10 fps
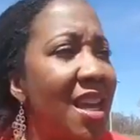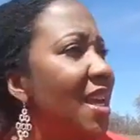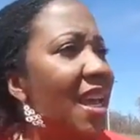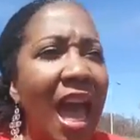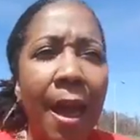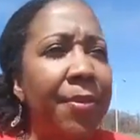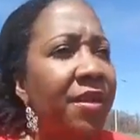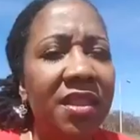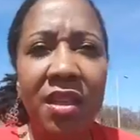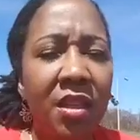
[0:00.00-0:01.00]
It
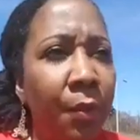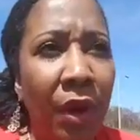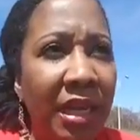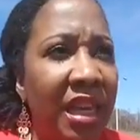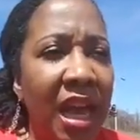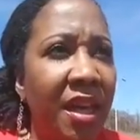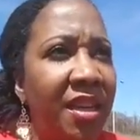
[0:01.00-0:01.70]
happens in the breakdown.